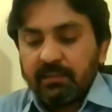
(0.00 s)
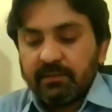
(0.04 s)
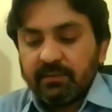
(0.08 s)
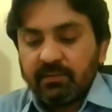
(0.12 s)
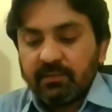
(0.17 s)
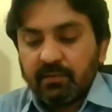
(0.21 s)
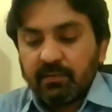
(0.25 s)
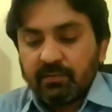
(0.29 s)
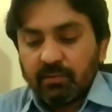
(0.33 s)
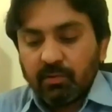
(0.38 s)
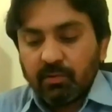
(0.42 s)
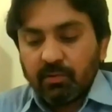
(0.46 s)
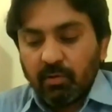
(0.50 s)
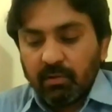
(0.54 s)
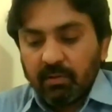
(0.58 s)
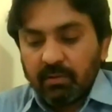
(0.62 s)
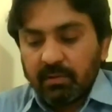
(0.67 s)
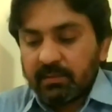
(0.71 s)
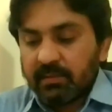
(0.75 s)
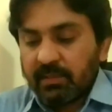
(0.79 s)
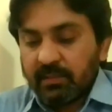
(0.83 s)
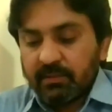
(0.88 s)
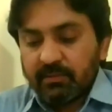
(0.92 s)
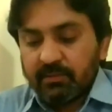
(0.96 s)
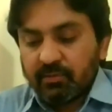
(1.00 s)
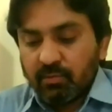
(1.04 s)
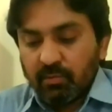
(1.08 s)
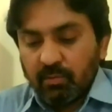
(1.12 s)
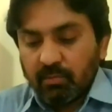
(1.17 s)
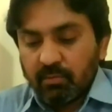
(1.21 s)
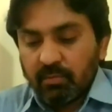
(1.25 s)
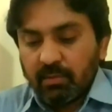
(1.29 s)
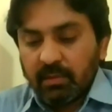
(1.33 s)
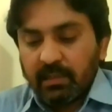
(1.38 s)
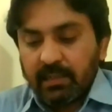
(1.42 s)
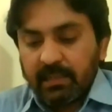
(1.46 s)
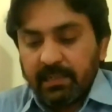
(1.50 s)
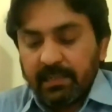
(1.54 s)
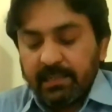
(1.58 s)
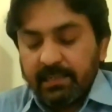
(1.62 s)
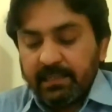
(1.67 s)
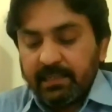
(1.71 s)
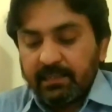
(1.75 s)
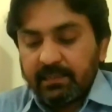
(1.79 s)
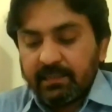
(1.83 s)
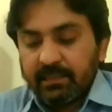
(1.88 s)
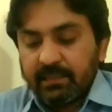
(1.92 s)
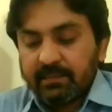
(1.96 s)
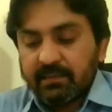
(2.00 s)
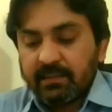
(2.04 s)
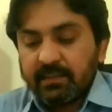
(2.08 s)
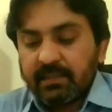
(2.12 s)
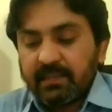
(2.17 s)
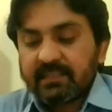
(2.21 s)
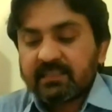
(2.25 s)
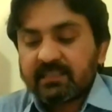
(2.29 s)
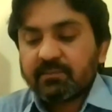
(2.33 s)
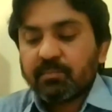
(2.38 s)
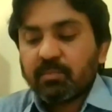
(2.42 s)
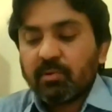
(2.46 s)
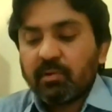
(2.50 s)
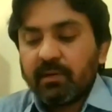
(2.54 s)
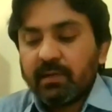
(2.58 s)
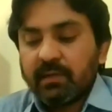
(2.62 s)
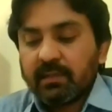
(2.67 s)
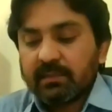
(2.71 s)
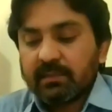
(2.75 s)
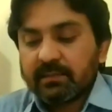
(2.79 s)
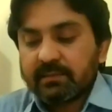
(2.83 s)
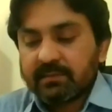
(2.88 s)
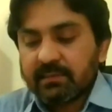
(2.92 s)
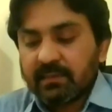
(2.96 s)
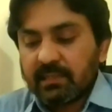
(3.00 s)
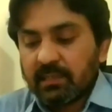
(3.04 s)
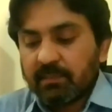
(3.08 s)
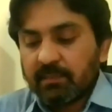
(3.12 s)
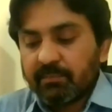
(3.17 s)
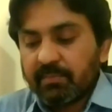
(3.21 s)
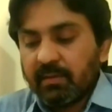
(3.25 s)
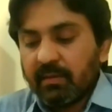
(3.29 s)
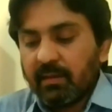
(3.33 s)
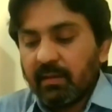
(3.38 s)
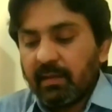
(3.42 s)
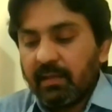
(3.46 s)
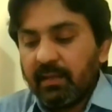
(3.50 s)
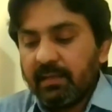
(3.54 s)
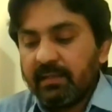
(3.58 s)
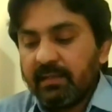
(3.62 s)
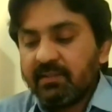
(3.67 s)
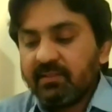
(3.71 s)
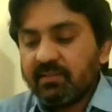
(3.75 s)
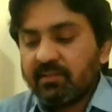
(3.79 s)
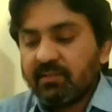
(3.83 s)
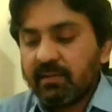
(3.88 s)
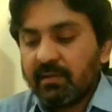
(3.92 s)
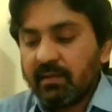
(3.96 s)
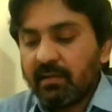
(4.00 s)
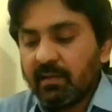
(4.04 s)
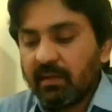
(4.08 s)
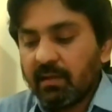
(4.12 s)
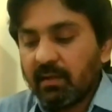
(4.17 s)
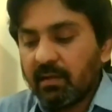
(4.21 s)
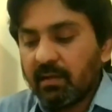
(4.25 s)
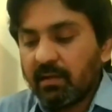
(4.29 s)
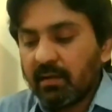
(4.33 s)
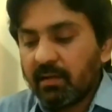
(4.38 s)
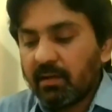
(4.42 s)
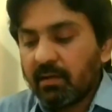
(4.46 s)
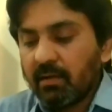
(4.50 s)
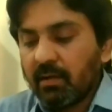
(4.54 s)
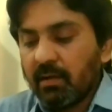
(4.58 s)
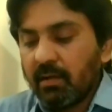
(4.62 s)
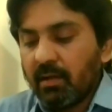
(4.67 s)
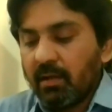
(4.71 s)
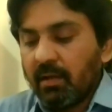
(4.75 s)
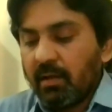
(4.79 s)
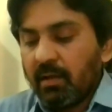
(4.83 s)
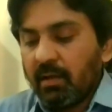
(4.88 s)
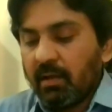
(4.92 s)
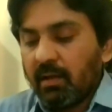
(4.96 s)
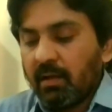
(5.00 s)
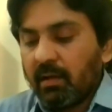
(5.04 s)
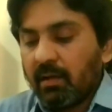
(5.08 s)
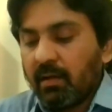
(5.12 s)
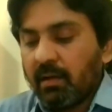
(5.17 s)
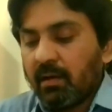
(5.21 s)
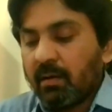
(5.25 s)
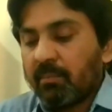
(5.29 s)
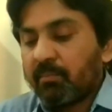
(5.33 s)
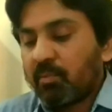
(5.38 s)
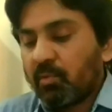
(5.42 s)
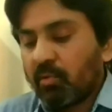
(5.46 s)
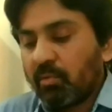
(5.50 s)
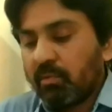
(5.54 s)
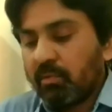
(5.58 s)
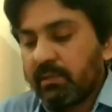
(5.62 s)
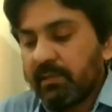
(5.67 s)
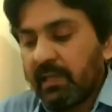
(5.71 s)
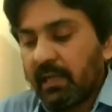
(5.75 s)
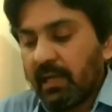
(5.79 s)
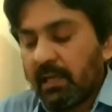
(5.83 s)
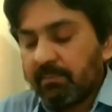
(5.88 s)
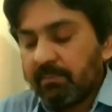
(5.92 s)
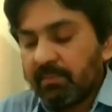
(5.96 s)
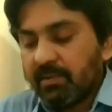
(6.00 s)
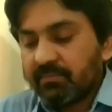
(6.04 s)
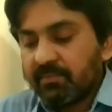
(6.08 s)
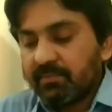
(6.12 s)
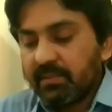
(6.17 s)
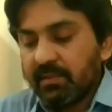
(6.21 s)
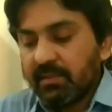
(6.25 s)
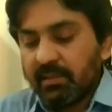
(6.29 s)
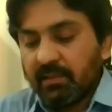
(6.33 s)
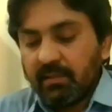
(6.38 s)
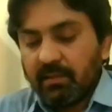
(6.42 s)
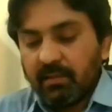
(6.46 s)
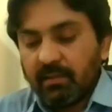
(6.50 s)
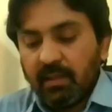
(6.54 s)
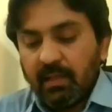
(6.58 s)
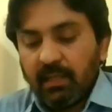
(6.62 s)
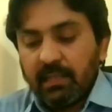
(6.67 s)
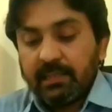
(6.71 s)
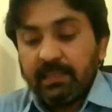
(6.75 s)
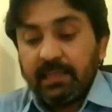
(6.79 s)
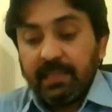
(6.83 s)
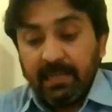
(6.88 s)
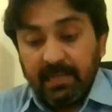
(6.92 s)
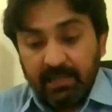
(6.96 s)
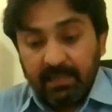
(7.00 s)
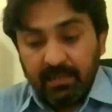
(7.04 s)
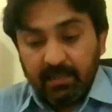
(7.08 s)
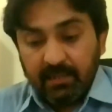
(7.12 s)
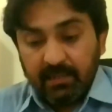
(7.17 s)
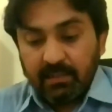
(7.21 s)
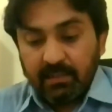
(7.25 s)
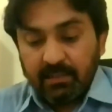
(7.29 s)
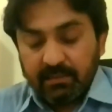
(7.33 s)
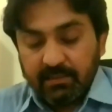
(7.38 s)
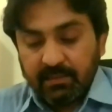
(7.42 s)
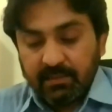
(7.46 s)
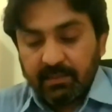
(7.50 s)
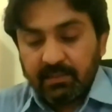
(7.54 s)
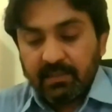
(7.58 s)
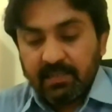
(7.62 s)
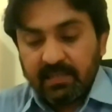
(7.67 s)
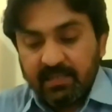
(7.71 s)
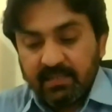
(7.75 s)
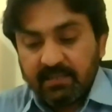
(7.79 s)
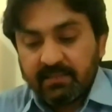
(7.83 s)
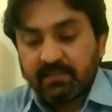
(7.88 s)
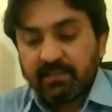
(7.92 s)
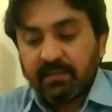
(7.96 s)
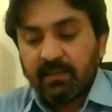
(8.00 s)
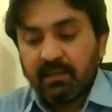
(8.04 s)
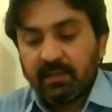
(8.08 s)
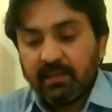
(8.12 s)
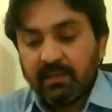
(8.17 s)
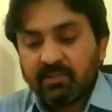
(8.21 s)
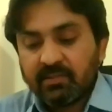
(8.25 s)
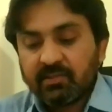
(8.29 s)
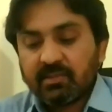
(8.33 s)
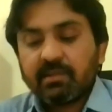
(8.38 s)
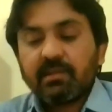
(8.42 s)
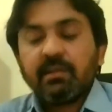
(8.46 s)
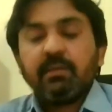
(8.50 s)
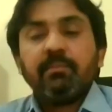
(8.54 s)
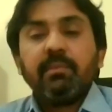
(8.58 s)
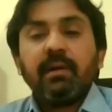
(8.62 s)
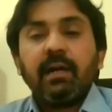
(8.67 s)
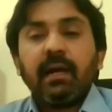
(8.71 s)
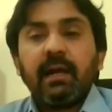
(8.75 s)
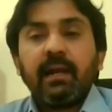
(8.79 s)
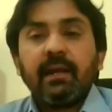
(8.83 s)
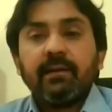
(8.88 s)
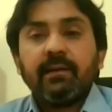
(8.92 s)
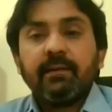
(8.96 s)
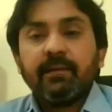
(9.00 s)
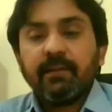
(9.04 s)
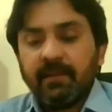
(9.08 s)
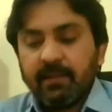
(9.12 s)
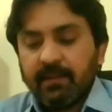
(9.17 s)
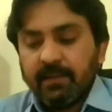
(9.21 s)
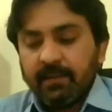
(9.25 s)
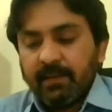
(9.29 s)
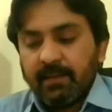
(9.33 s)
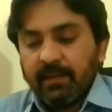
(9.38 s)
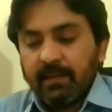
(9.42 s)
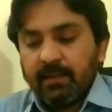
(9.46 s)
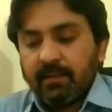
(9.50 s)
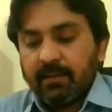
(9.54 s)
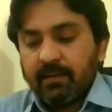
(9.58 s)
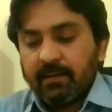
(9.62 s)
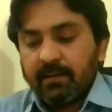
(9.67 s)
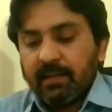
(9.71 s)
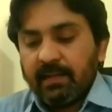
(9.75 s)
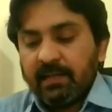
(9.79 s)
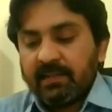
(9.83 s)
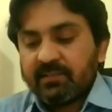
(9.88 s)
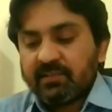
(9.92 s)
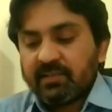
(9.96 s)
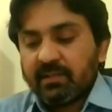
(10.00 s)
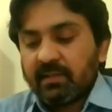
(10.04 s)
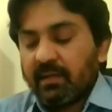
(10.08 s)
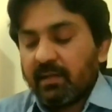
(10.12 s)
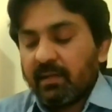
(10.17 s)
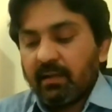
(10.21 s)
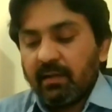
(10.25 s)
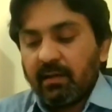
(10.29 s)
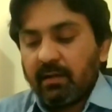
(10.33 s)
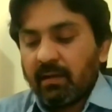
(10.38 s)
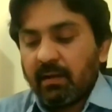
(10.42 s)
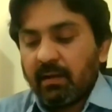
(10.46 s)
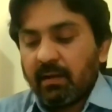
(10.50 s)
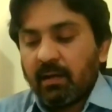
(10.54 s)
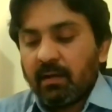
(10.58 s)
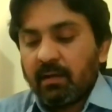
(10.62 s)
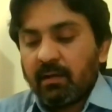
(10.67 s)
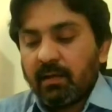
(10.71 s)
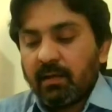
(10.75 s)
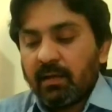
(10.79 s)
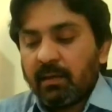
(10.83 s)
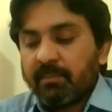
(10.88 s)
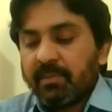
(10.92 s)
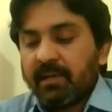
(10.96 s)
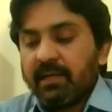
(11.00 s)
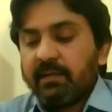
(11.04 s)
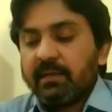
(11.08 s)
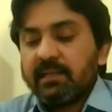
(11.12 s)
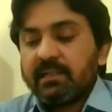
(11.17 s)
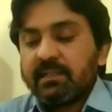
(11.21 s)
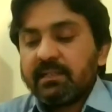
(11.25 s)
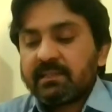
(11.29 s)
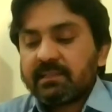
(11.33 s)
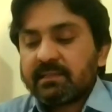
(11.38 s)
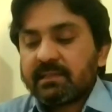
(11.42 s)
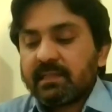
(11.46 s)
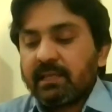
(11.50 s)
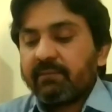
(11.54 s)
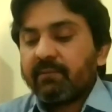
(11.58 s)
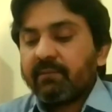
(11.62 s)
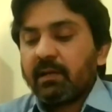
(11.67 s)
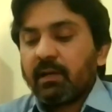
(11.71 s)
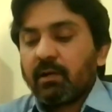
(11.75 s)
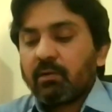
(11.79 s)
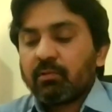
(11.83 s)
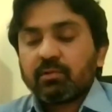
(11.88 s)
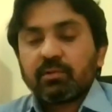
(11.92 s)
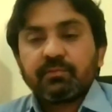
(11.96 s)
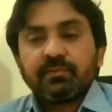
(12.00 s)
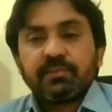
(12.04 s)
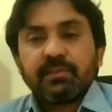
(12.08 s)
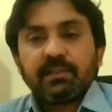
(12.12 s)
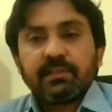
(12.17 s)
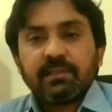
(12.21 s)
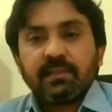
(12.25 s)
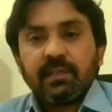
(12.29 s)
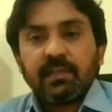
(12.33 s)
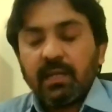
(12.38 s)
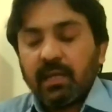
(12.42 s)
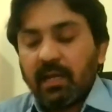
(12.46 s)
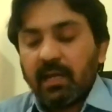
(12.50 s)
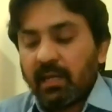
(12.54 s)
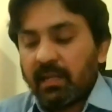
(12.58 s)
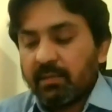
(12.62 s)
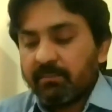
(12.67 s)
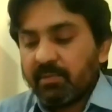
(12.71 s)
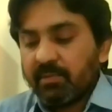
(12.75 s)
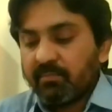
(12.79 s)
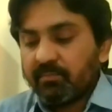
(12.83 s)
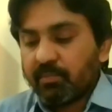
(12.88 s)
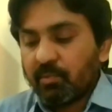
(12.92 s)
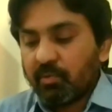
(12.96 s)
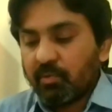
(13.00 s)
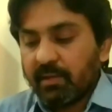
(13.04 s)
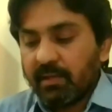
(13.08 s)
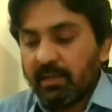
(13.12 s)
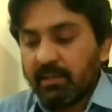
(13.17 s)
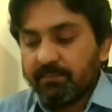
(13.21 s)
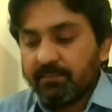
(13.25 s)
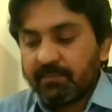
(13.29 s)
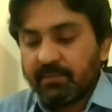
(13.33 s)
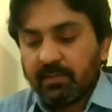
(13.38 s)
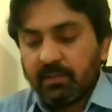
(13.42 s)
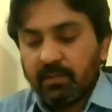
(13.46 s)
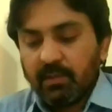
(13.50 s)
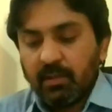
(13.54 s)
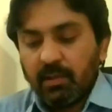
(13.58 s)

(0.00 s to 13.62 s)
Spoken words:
There is no guarantee that the next political setup in Sri Lanka uphold the IMF deal. There is a history behind, as Sri Lanka abandoned 7 out of 16 IMF programs.